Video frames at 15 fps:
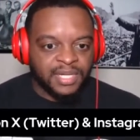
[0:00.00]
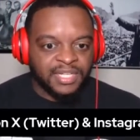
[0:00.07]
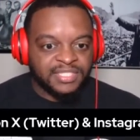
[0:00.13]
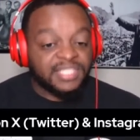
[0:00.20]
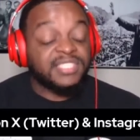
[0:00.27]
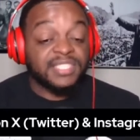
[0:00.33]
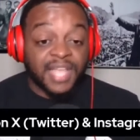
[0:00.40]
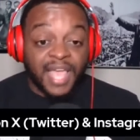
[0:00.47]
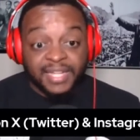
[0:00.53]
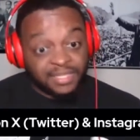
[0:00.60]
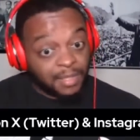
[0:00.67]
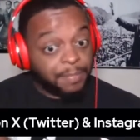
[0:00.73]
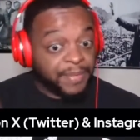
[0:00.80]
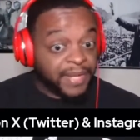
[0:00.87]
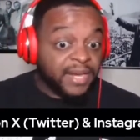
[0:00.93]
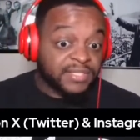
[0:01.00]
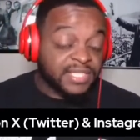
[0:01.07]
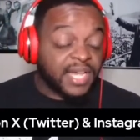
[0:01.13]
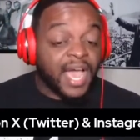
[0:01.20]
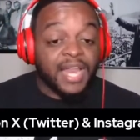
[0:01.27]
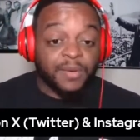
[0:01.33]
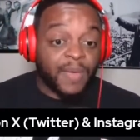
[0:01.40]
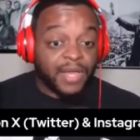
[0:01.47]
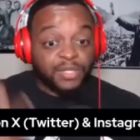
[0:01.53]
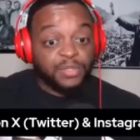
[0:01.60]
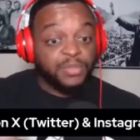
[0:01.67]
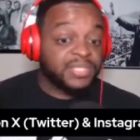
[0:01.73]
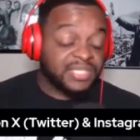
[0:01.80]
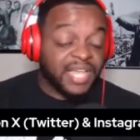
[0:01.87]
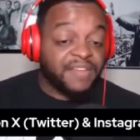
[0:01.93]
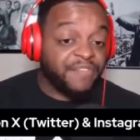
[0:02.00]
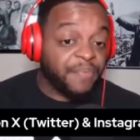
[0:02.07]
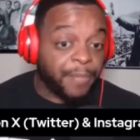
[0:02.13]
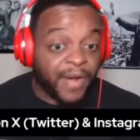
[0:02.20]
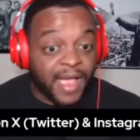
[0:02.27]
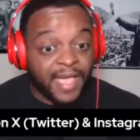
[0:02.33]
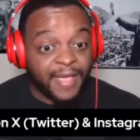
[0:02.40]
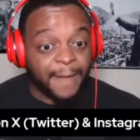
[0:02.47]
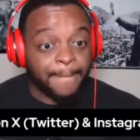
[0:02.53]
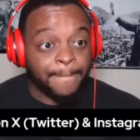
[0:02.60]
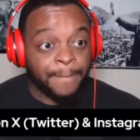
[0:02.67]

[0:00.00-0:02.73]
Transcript: Just like the players of Colorado do the same for Prime.